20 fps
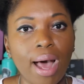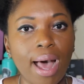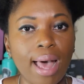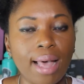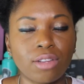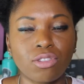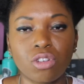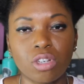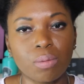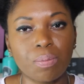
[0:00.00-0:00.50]

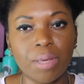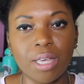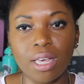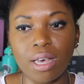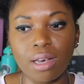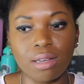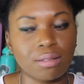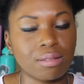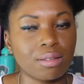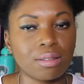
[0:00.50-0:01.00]

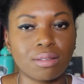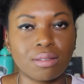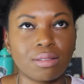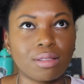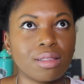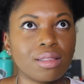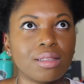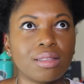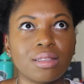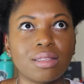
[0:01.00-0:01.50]
GPS is
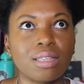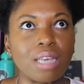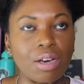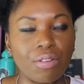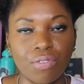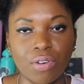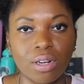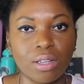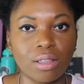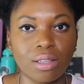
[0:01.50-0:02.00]

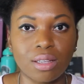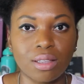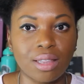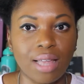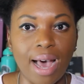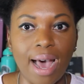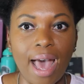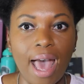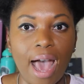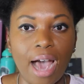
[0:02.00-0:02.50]
definitely
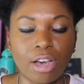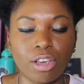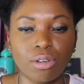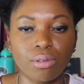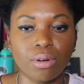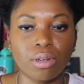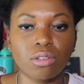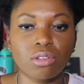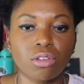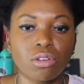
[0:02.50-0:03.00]
that
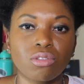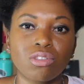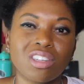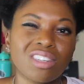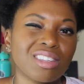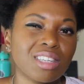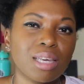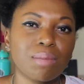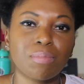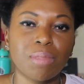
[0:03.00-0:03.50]
accurate. So
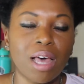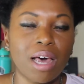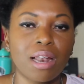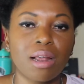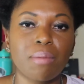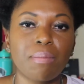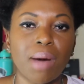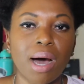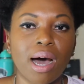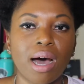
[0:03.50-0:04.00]
just keep that
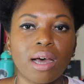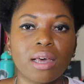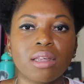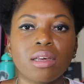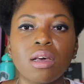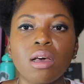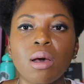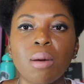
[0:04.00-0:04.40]
in mind.